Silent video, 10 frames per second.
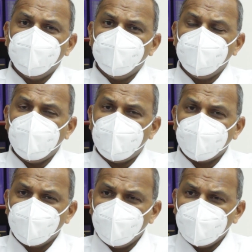we
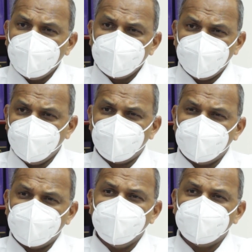are going into the
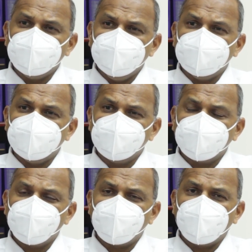Christmas season,
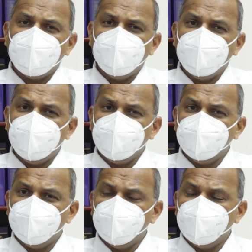
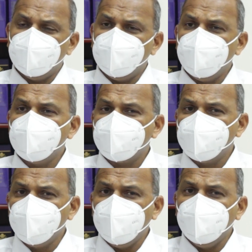and
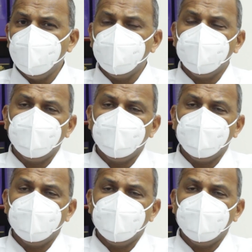if we